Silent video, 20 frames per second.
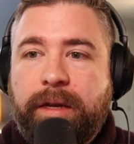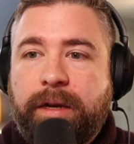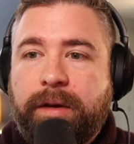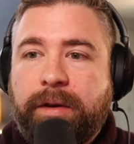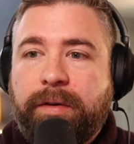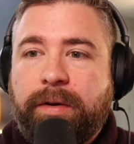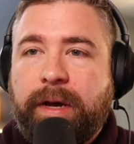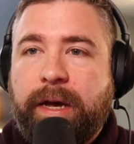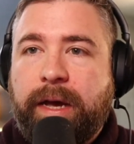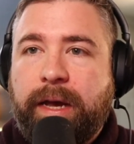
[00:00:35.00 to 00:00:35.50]
you
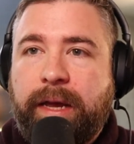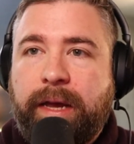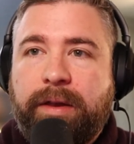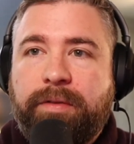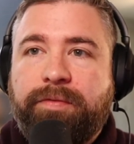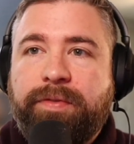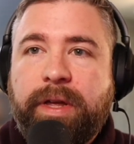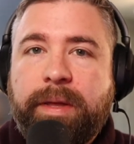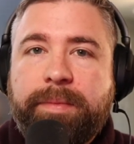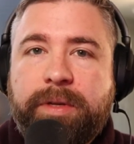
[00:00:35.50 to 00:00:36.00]
know, I
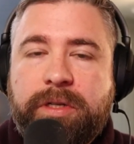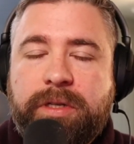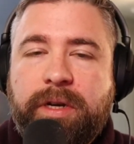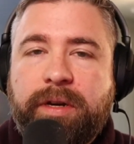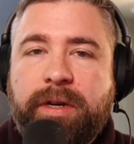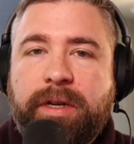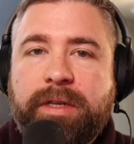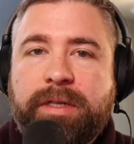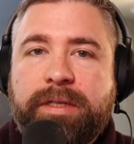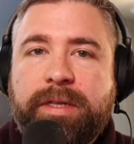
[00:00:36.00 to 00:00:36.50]
had family
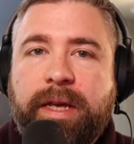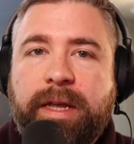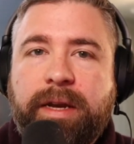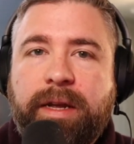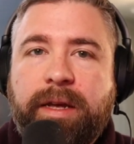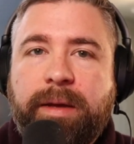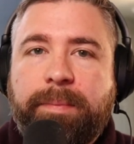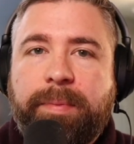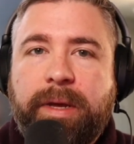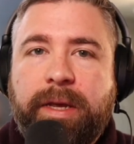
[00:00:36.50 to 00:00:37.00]
sharing set
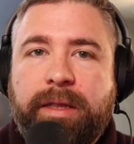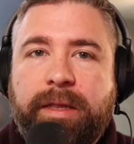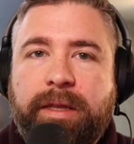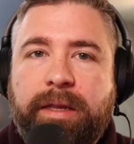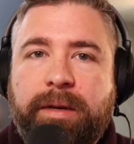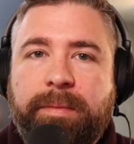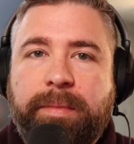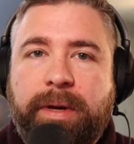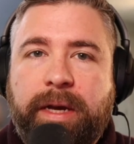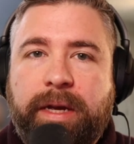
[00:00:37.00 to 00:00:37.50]
up, and
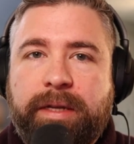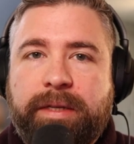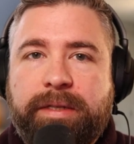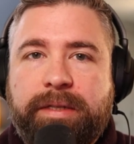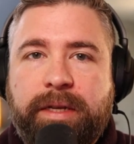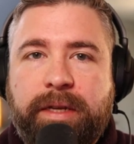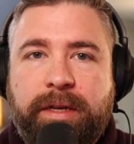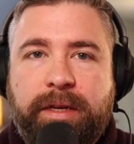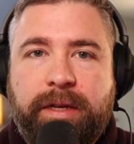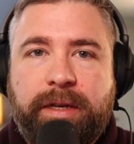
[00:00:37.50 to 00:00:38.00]
then my
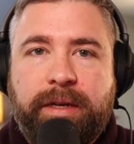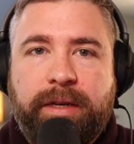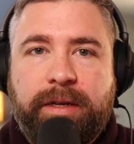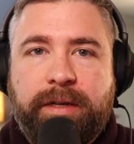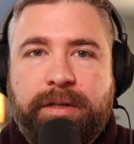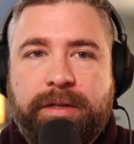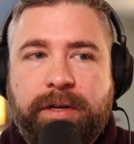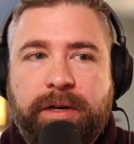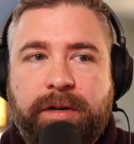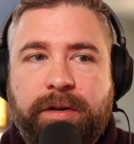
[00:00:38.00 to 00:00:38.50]

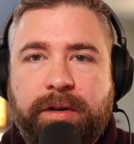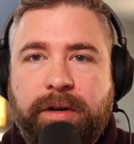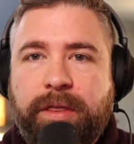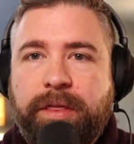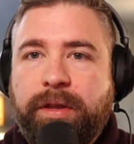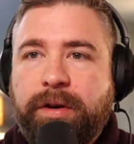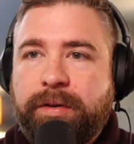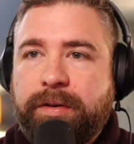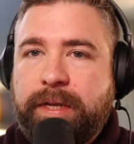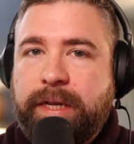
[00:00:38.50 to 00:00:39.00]
son turned
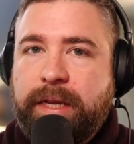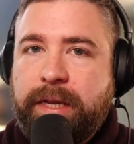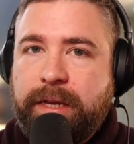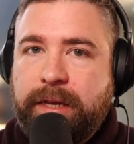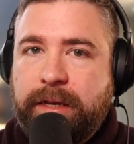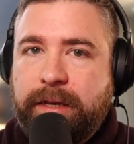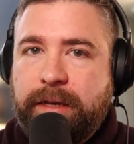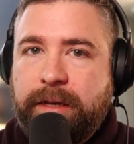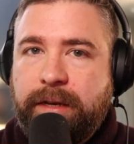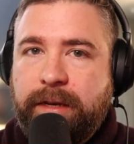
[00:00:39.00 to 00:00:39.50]

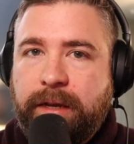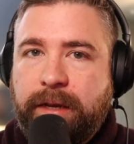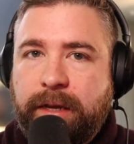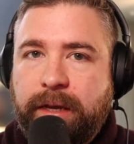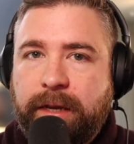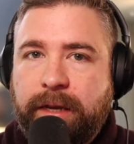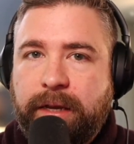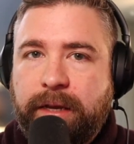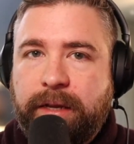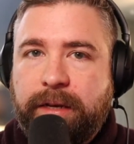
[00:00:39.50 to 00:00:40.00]
13,
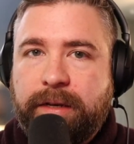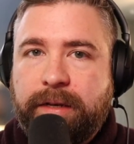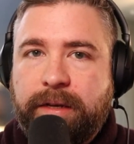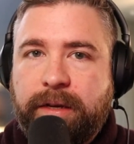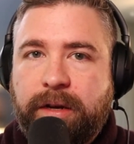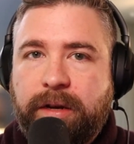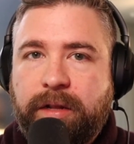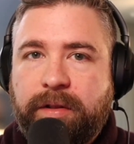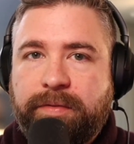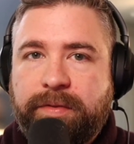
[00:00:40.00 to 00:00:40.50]
and
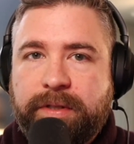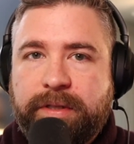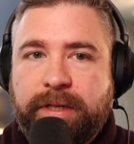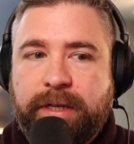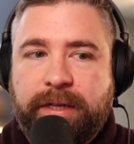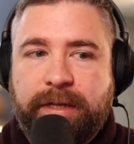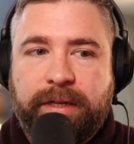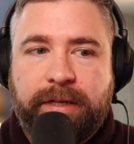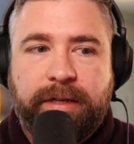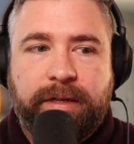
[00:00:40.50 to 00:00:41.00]
all of a
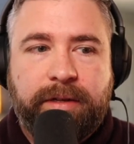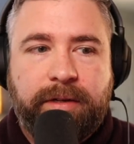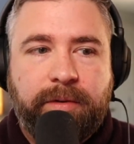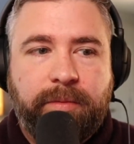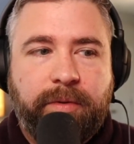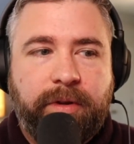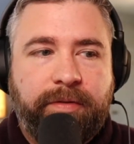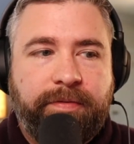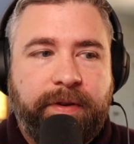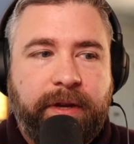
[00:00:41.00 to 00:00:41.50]
sudden
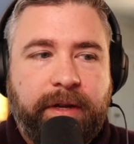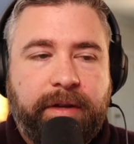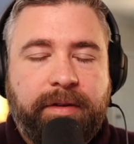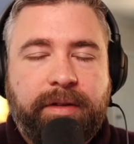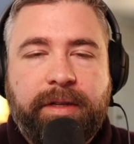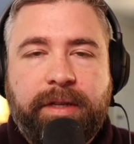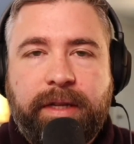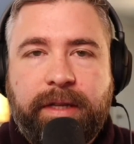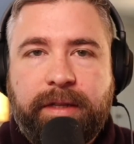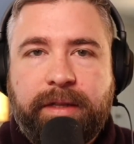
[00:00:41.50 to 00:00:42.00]
we
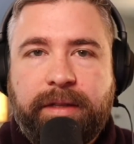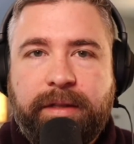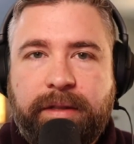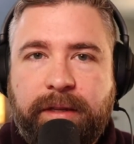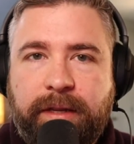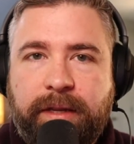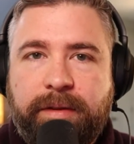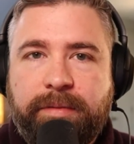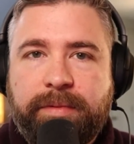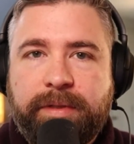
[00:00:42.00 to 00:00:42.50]
found that
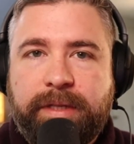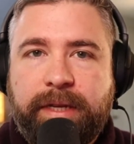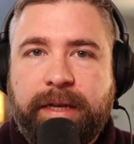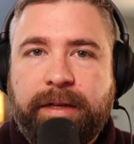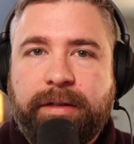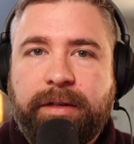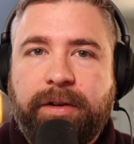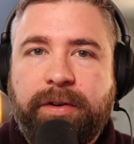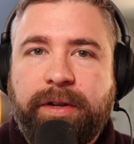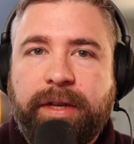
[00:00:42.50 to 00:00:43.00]
he was
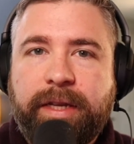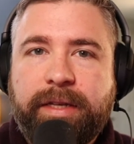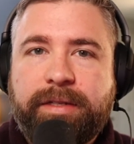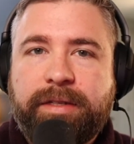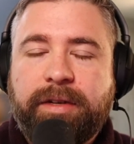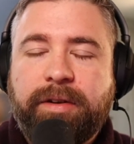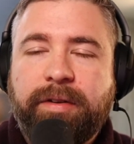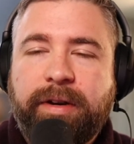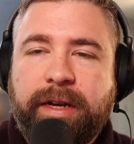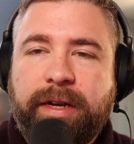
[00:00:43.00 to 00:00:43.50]
downloading
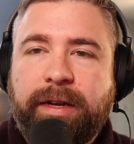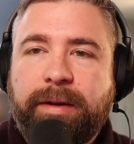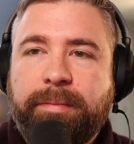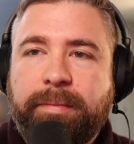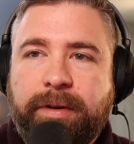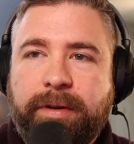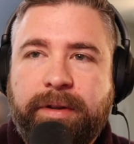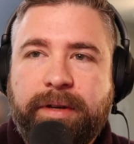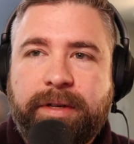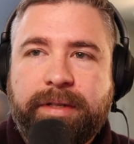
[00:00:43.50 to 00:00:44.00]

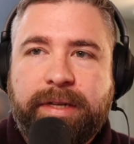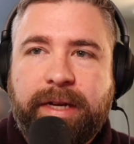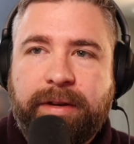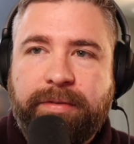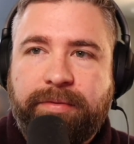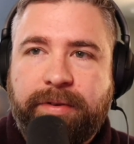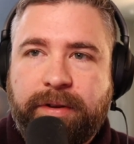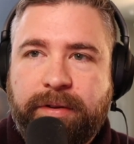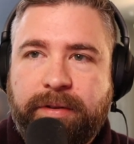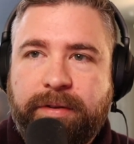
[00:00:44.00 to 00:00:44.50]
Instagram on his
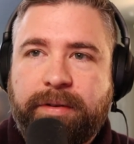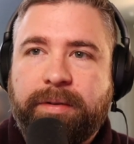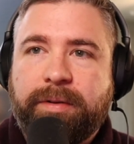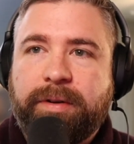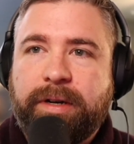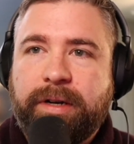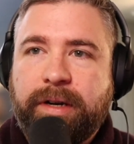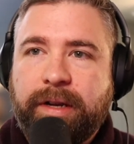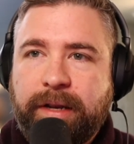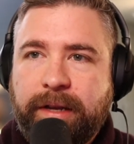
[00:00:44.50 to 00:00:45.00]
iPhone
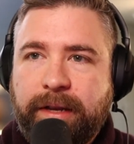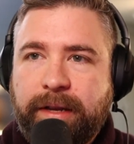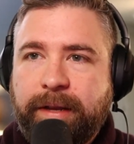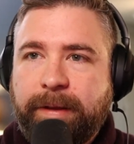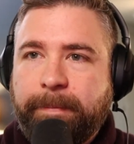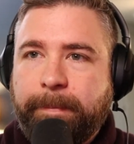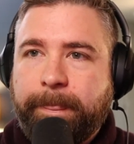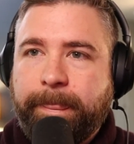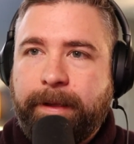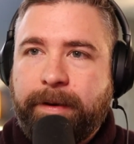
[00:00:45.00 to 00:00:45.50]
or
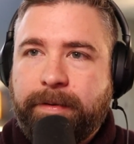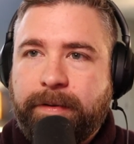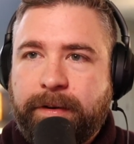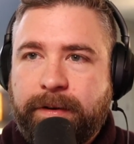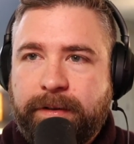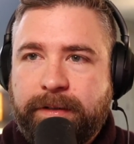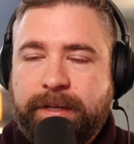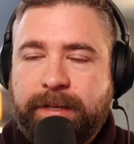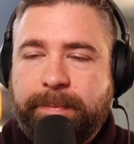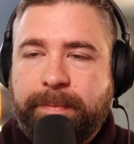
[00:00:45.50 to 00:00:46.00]

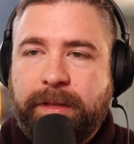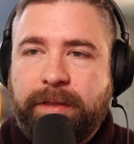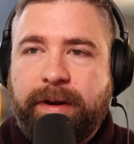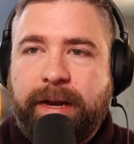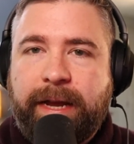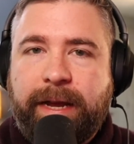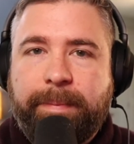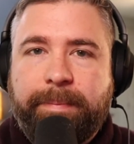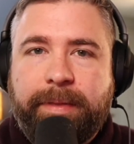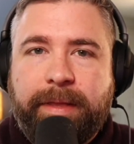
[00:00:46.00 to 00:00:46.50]
or some
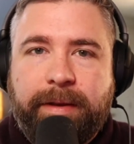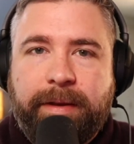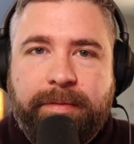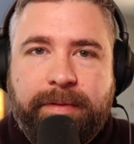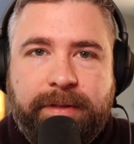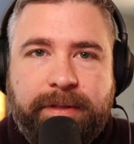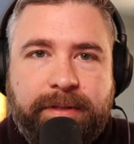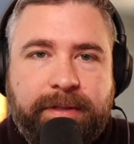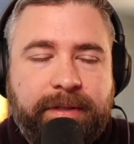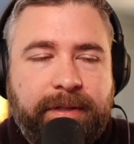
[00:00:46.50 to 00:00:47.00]
other app that
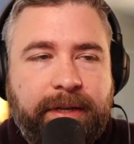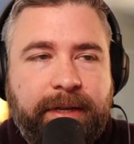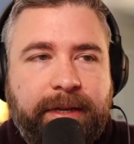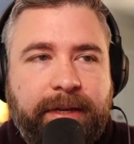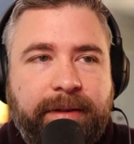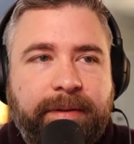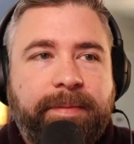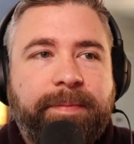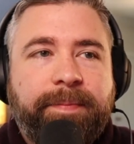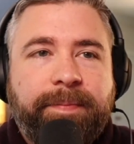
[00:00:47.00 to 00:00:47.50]
was,
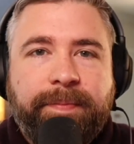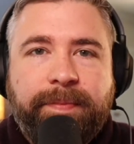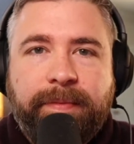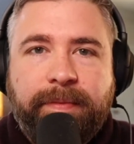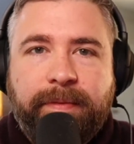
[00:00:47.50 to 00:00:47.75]
uh,